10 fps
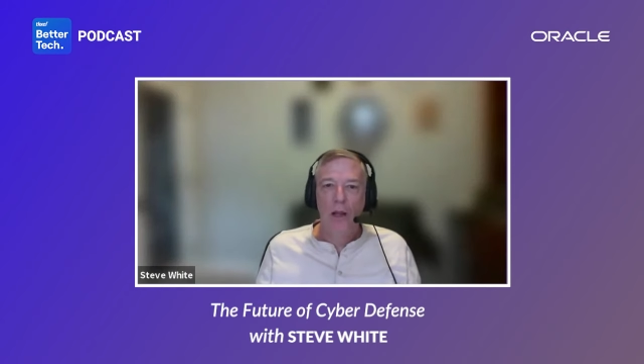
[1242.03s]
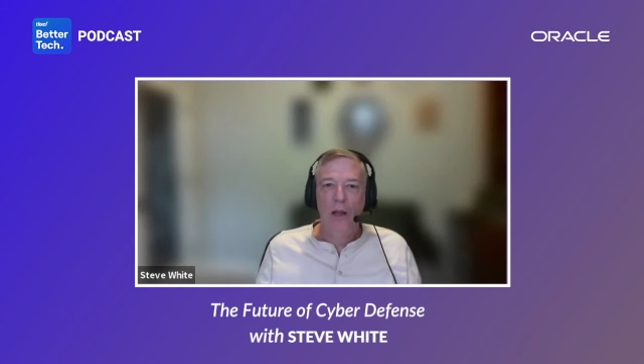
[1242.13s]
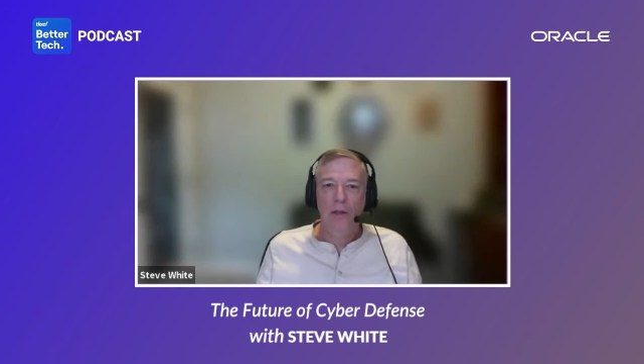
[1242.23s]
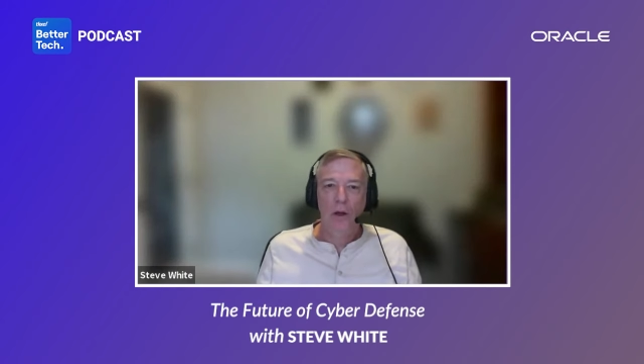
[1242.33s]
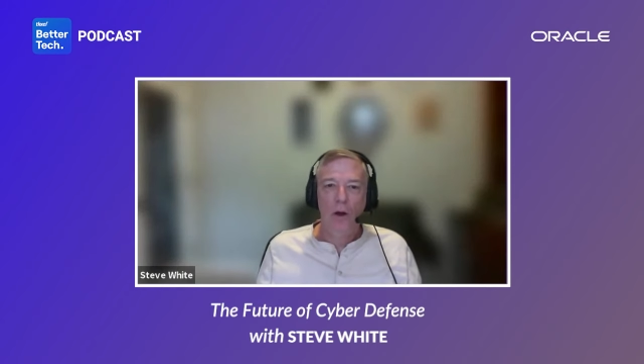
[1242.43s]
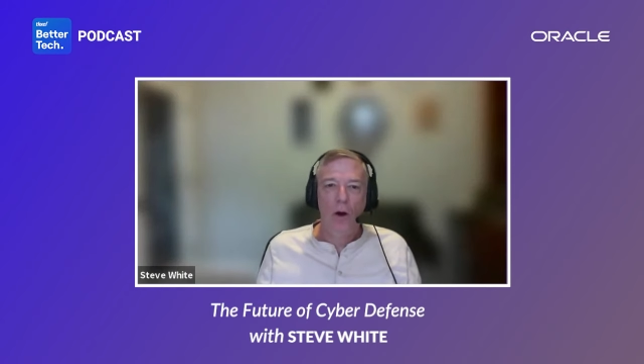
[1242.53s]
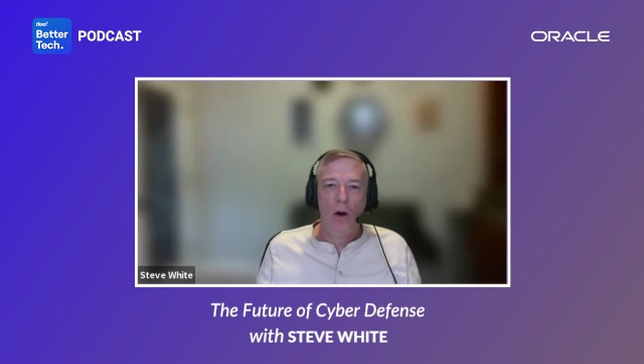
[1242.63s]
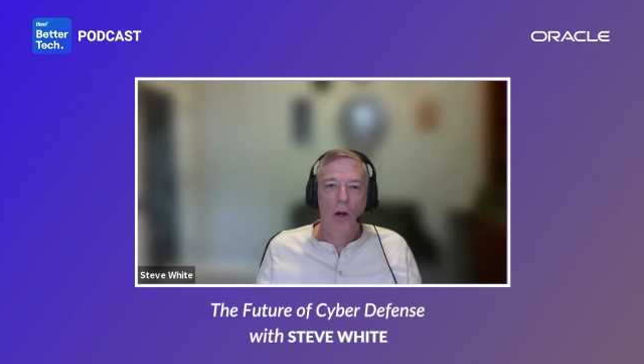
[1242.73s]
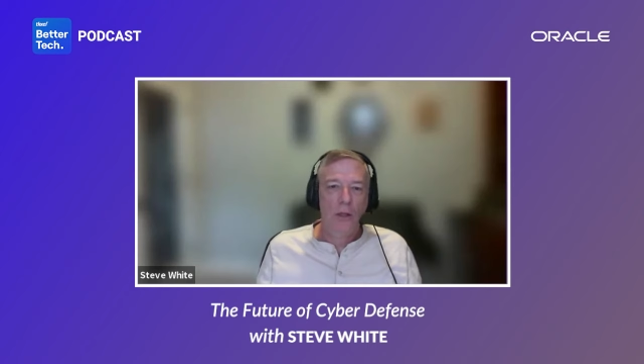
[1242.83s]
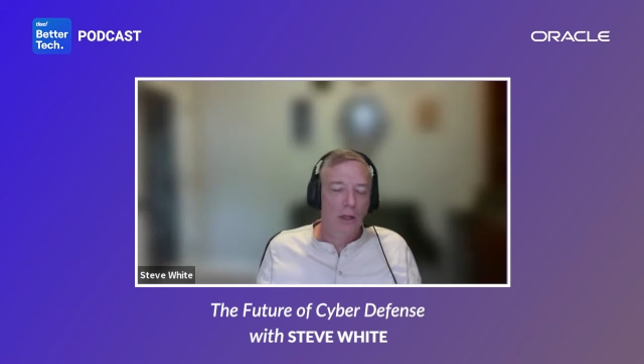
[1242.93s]
and to
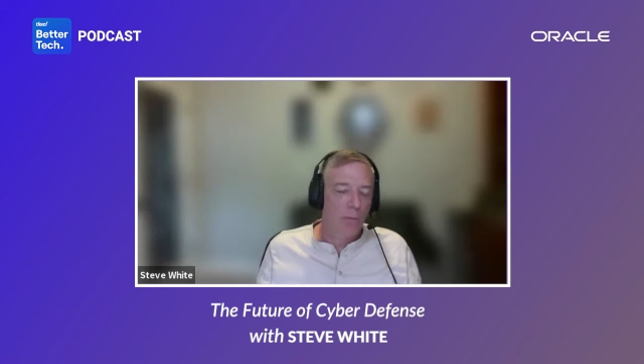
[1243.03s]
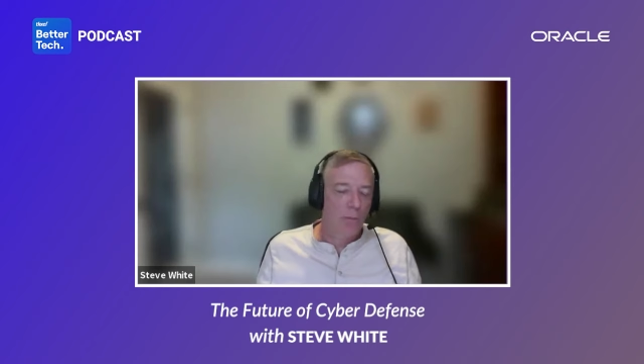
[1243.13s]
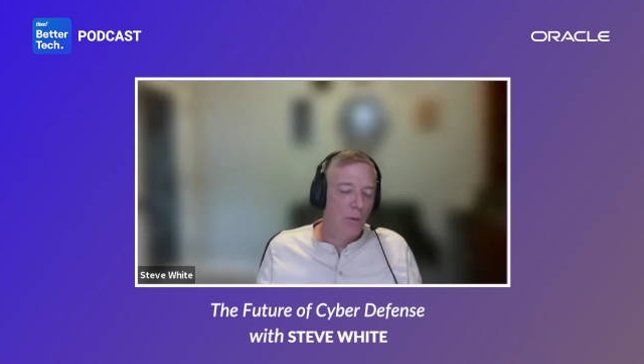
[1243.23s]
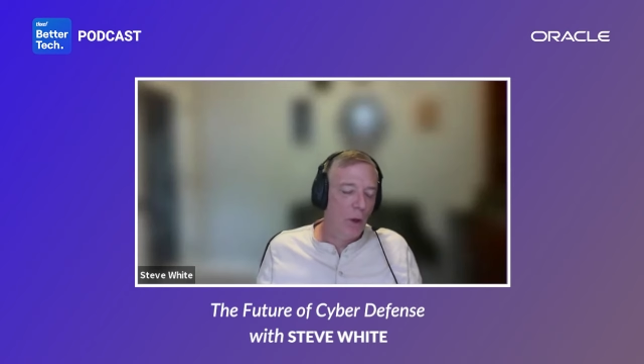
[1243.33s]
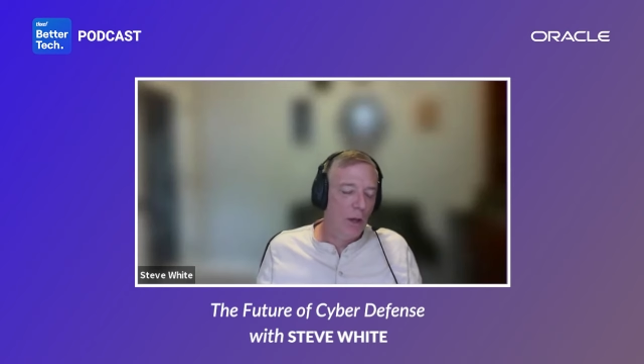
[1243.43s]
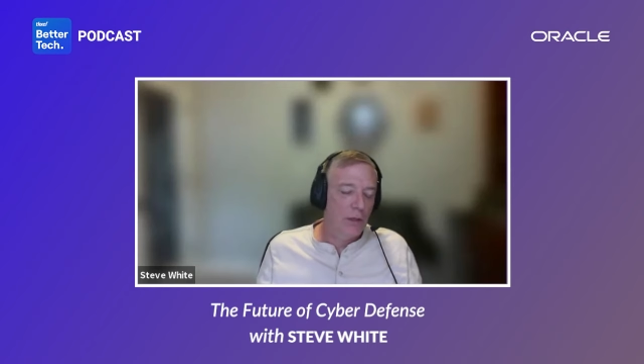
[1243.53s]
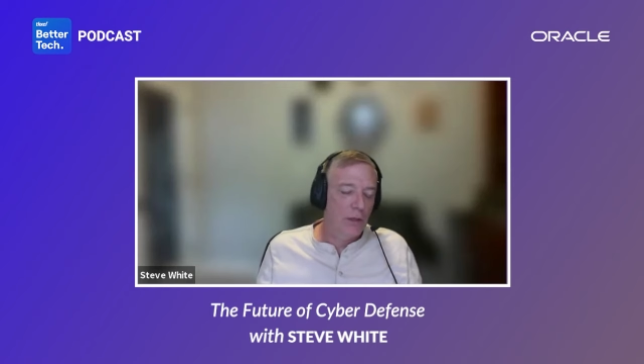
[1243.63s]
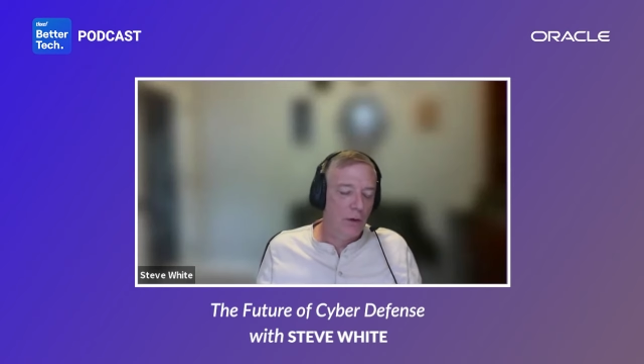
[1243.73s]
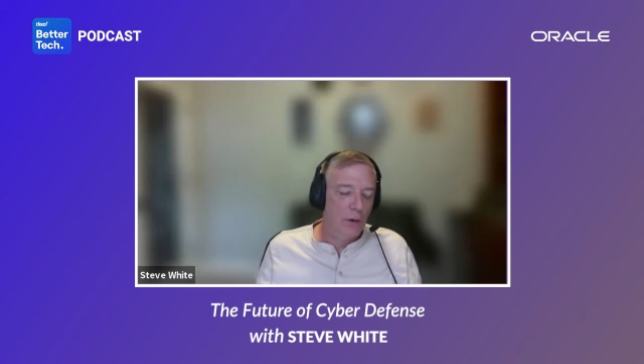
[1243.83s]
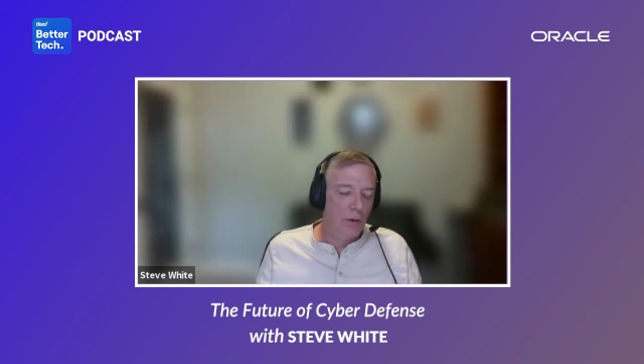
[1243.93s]
architect them in ways
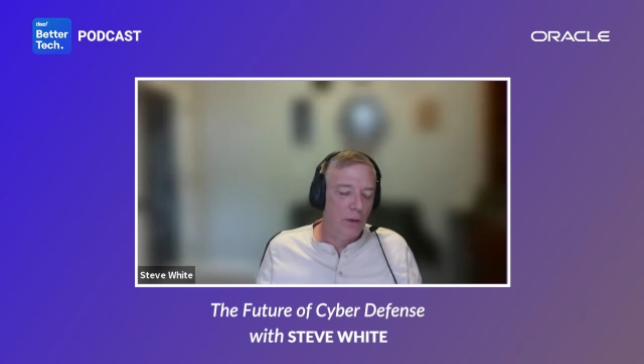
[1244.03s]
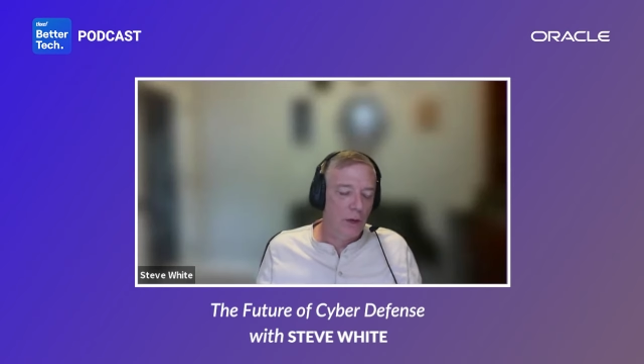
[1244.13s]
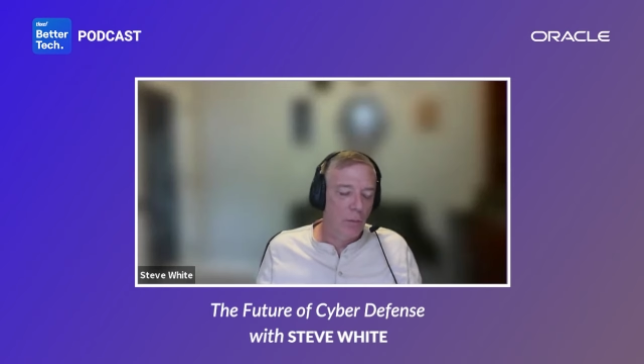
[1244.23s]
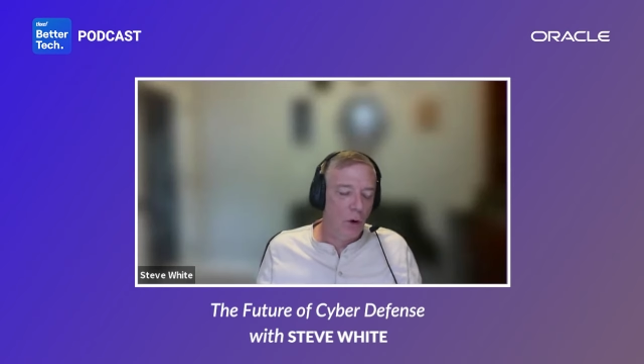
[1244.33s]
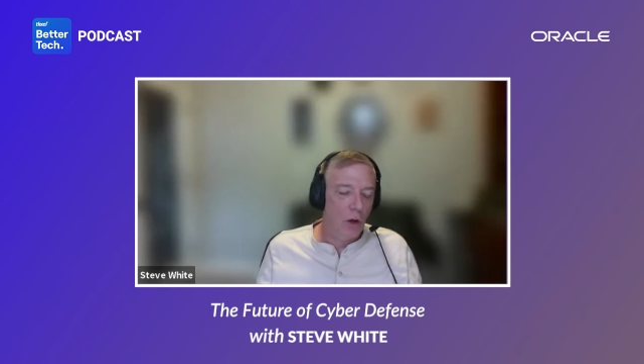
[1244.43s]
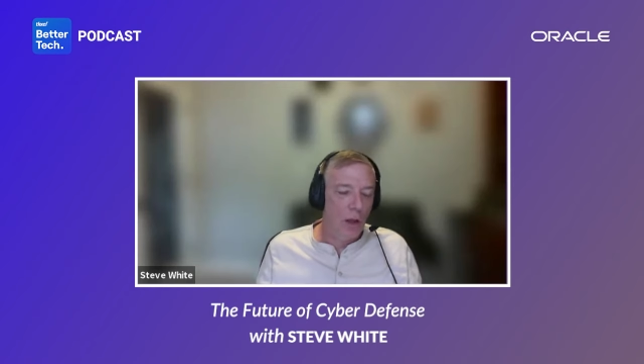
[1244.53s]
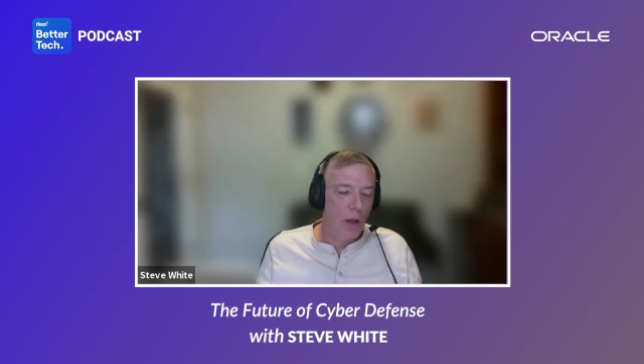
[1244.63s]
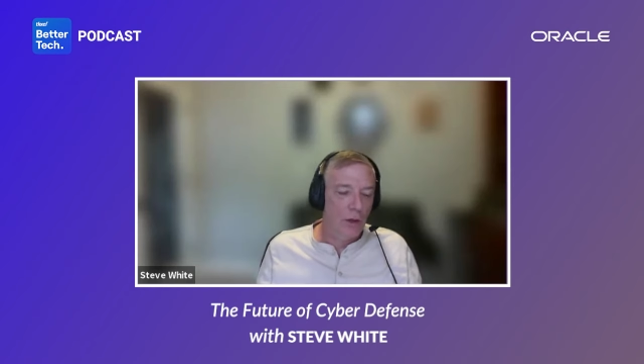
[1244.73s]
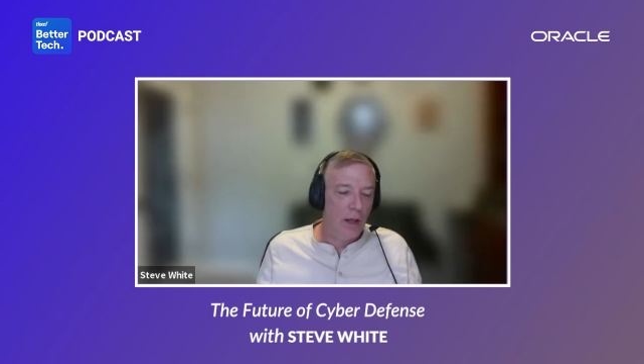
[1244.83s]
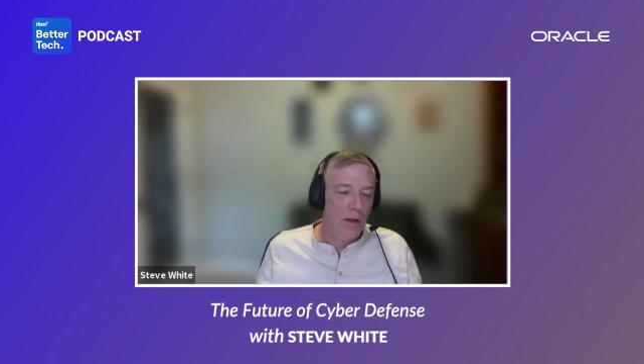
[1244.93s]
that are more
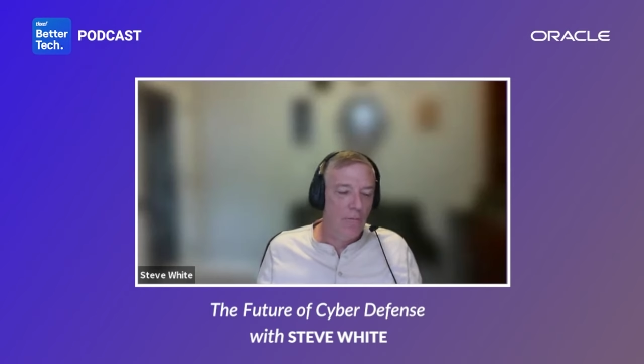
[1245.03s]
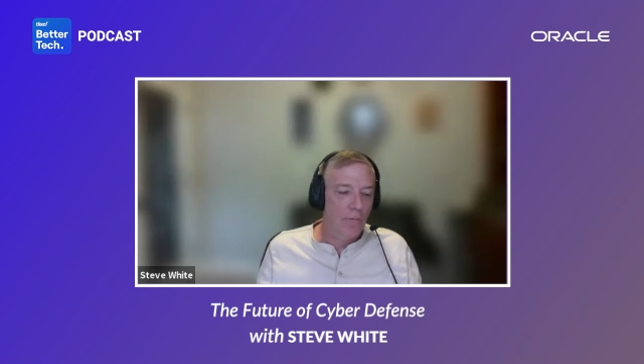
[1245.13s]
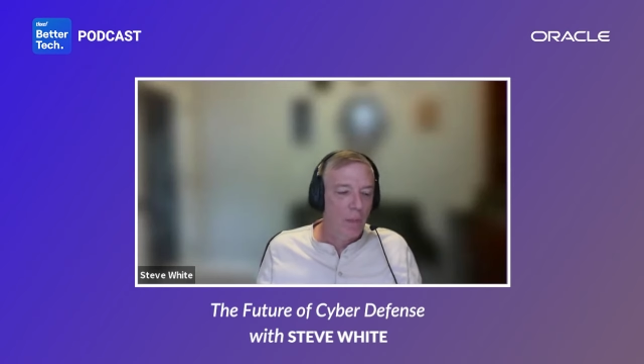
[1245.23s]
cloud native.